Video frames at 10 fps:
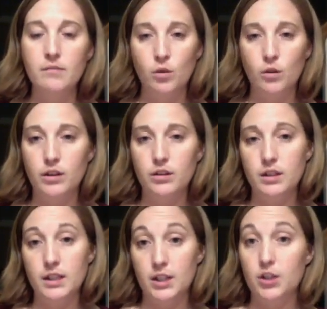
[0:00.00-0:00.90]

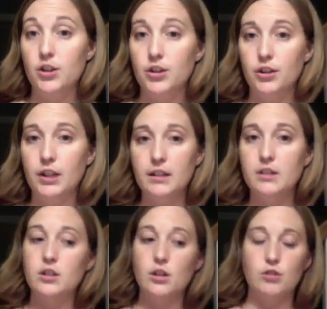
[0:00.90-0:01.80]
oils internally.
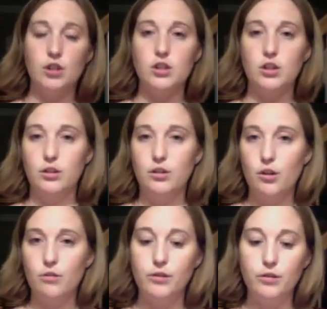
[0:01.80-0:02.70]
So just so you
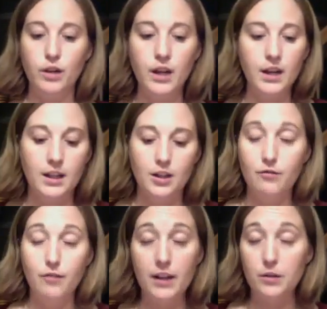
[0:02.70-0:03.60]
know, if you can
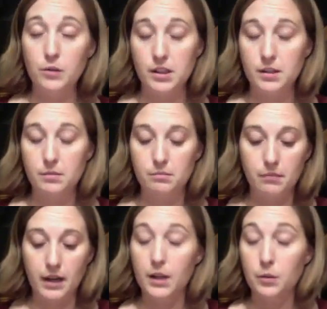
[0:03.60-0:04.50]
find oils
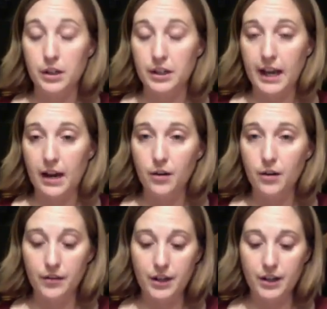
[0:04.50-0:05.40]
anywhere now,
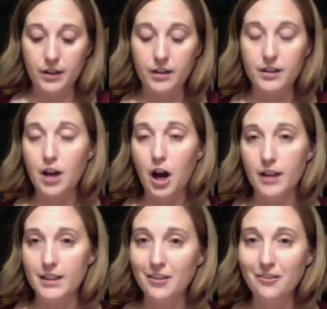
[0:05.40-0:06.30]
and they're not
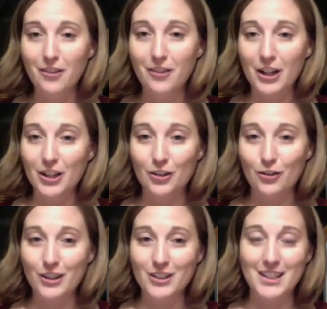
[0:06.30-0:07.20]
very good
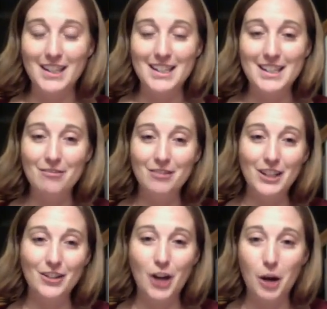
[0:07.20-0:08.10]
oils, and they definitely
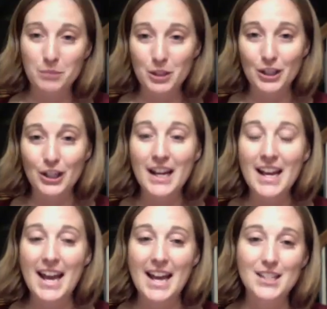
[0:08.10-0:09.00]
are not pure,
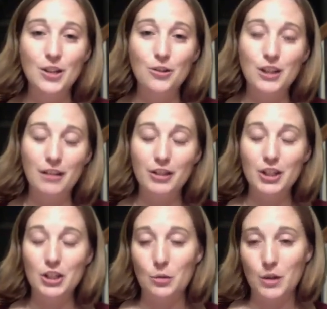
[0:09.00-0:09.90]
and so you definitely
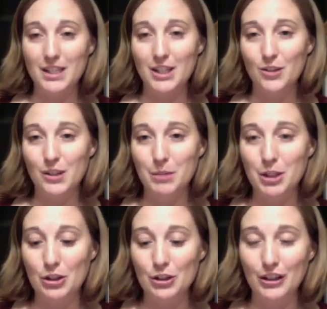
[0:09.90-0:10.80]
don't want to use them
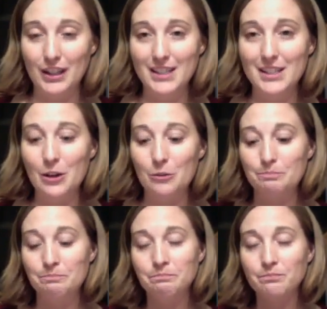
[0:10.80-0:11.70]
internally. So
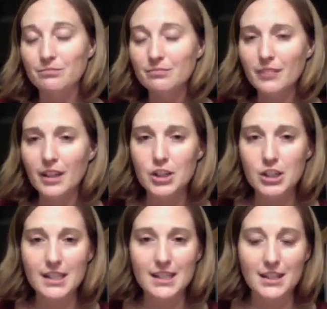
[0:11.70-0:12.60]

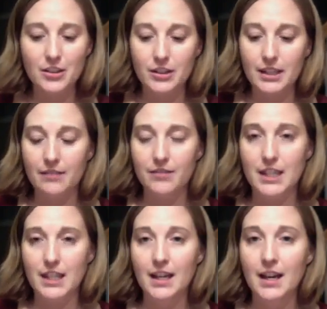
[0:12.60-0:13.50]
just as a little
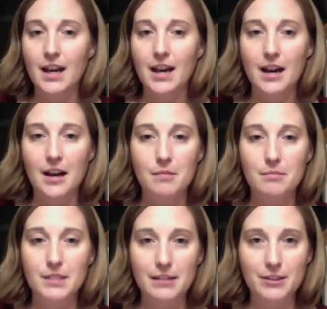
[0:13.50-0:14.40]
safety
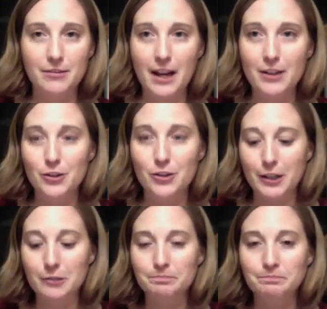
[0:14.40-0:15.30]
factor there.